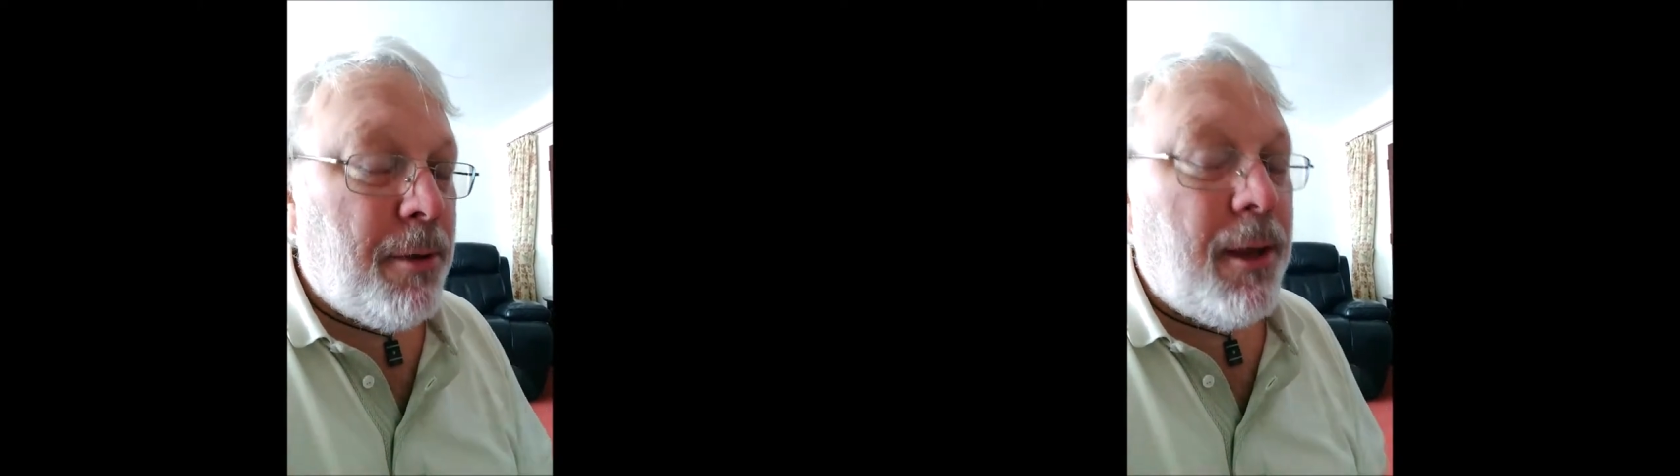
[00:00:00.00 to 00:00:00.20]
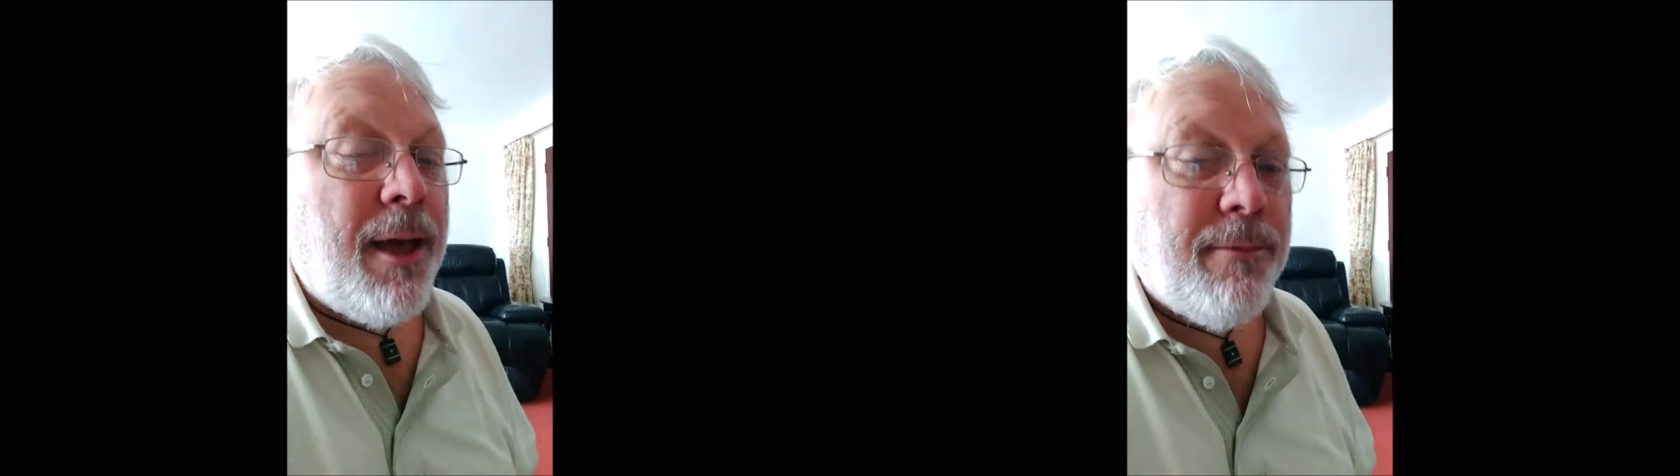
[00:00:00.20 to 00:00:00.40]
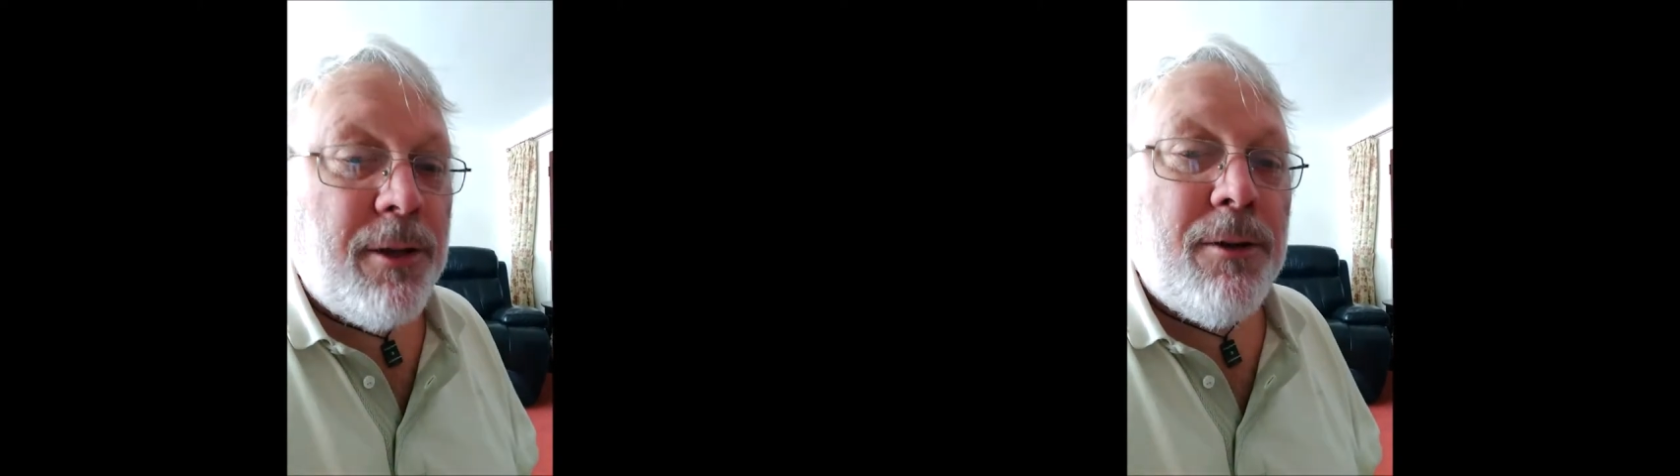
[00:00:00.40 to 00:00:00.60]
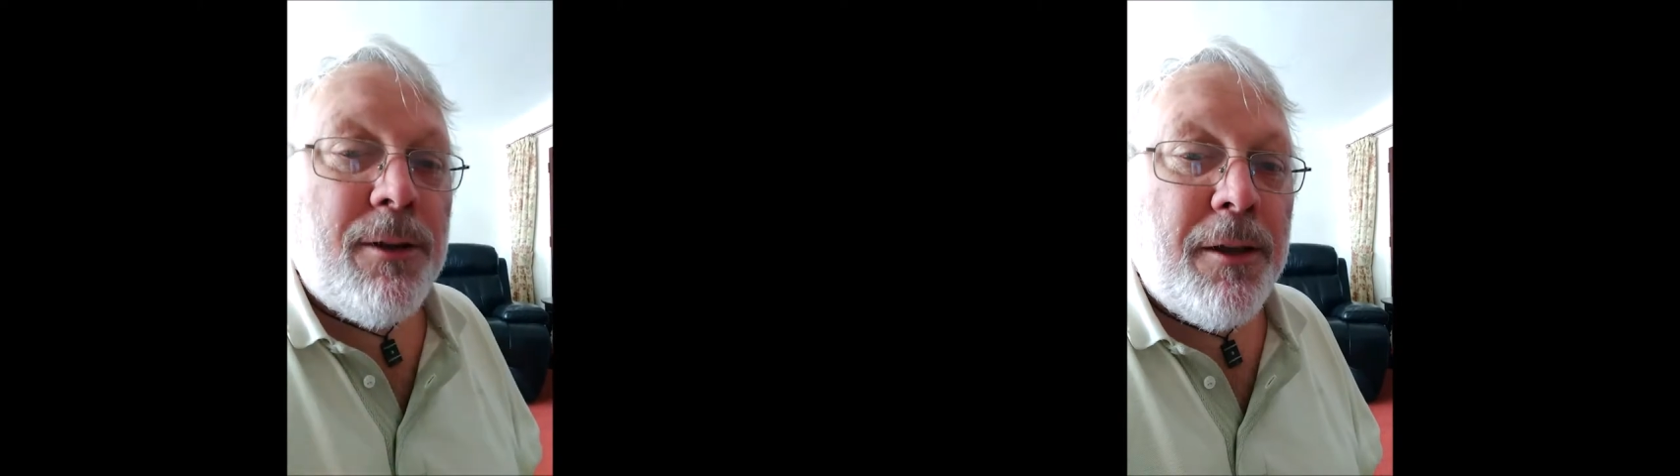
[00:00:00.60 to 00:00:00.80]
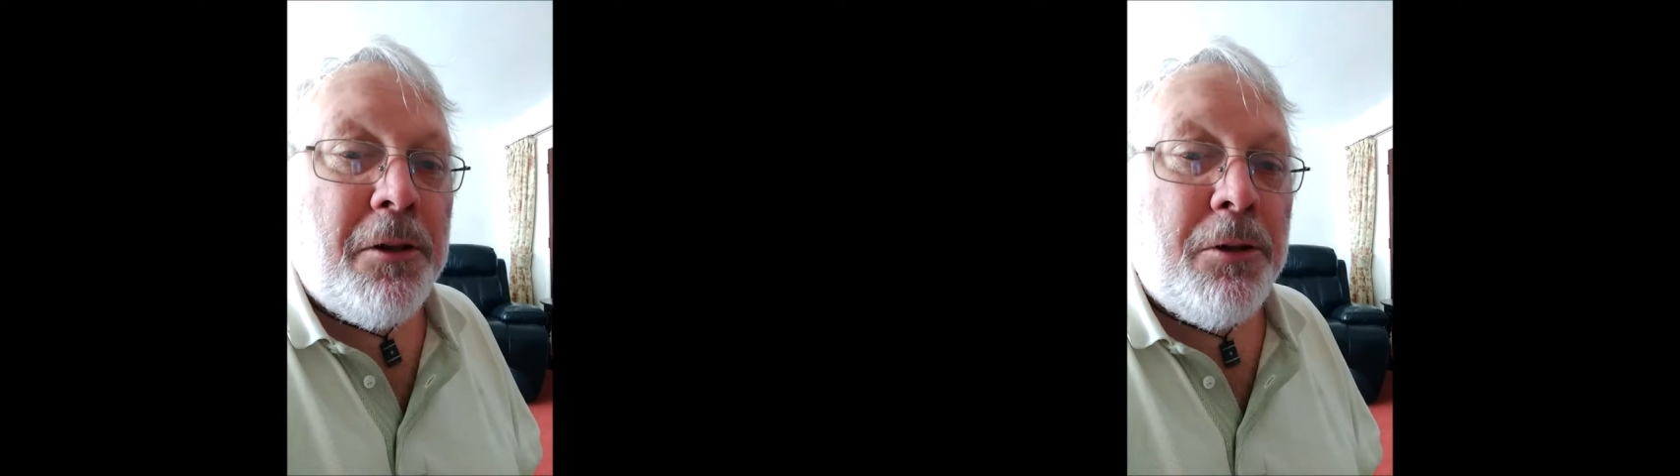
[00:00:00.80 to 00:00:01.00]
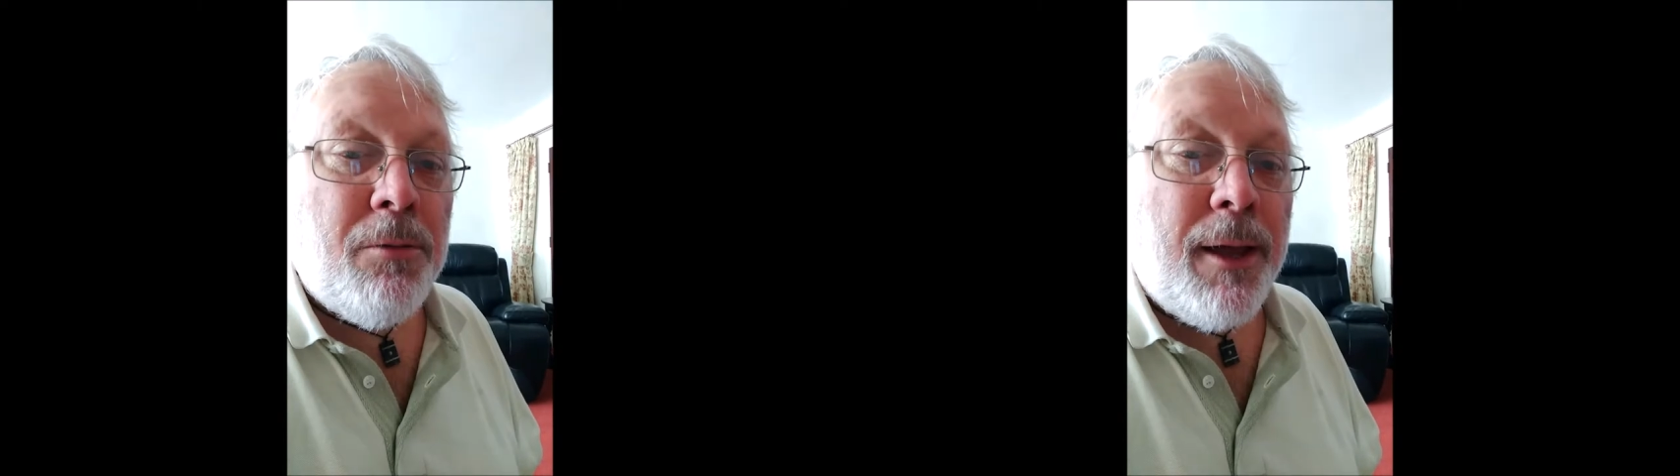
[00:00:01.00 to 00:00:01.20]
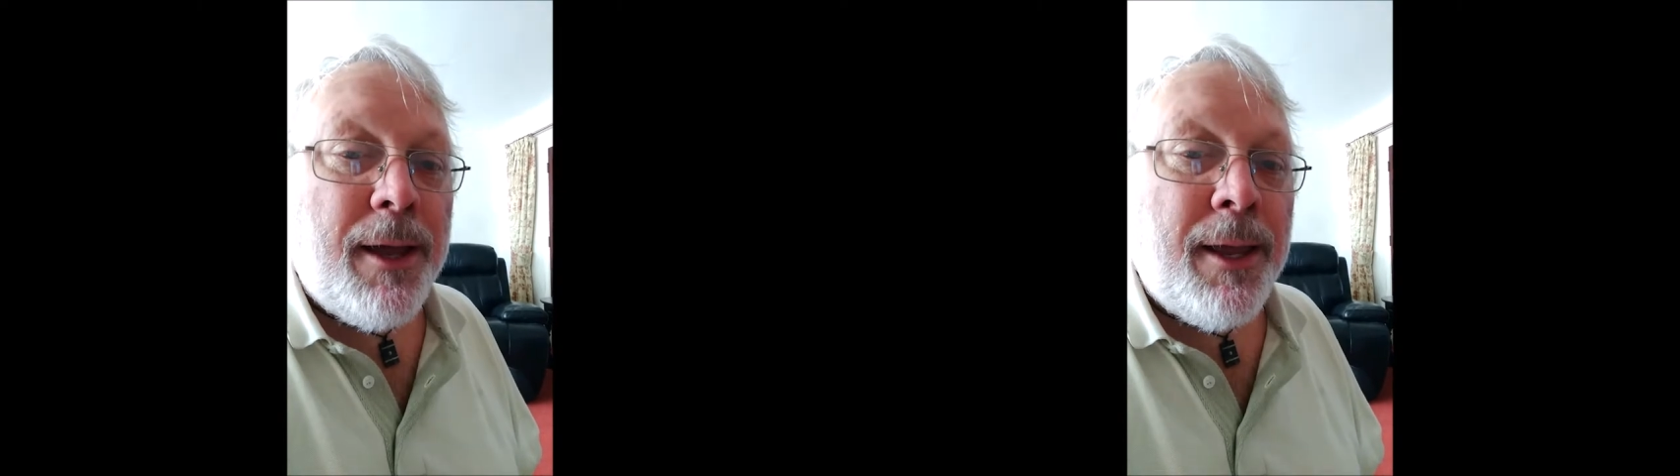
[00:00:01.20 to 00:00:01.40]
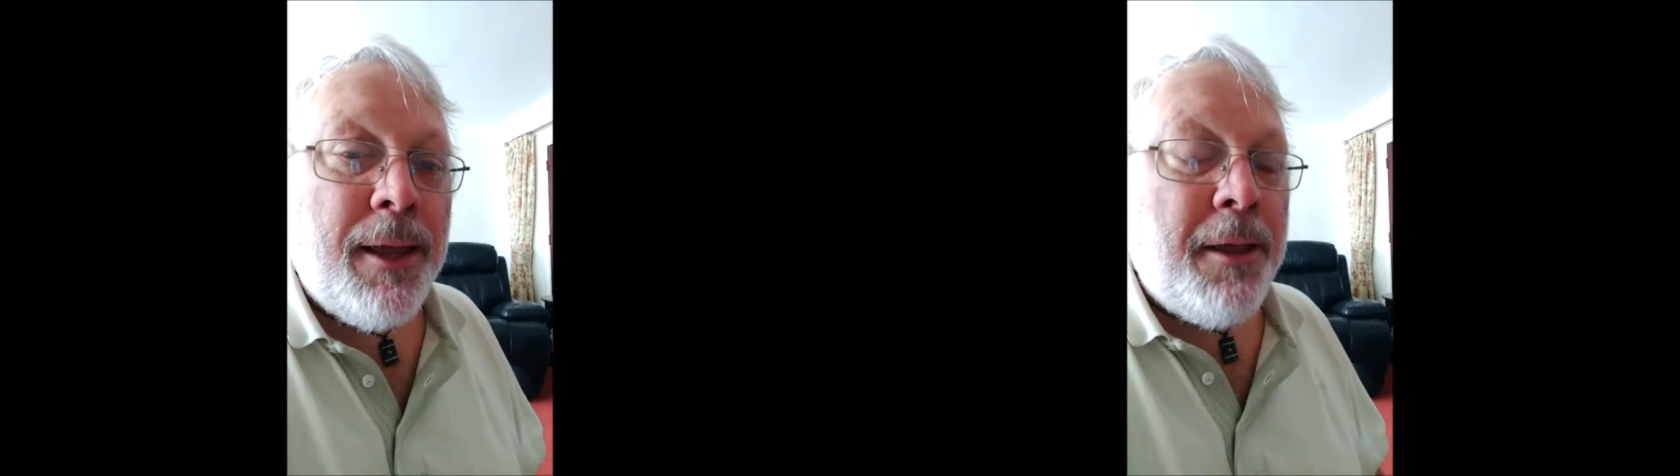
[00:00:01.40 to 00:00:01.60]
you have to do it the old way,